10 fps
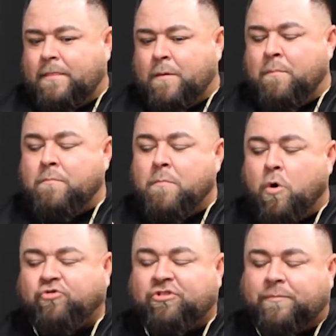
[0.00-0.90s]

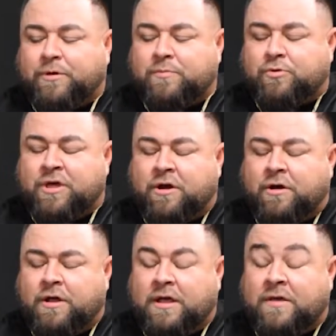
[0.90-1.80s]
most of the people that are
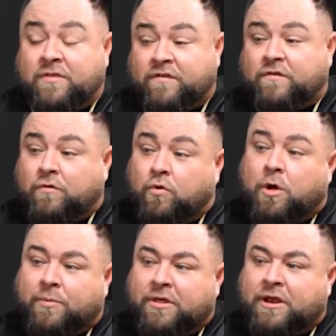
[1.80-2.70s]
in this new
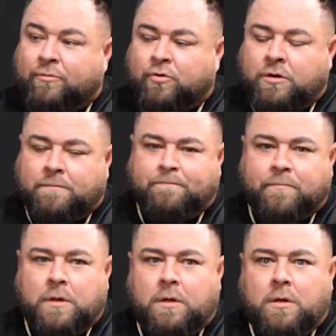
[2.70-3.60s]
company that I'm doing
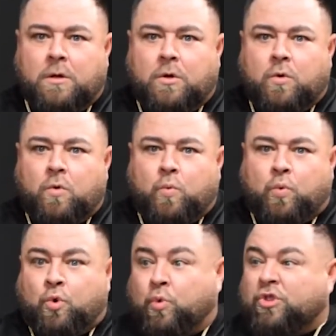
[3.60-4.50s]

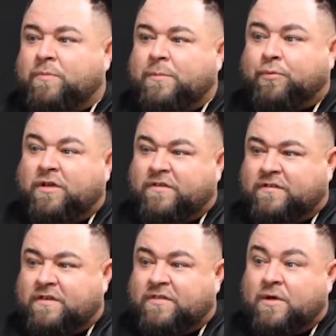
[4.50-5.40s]
were with me
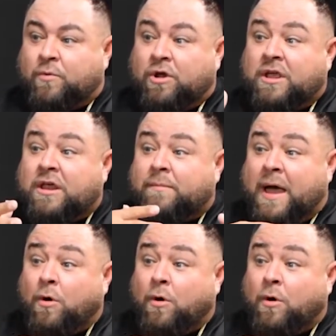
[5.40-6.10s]
previously, and they were in my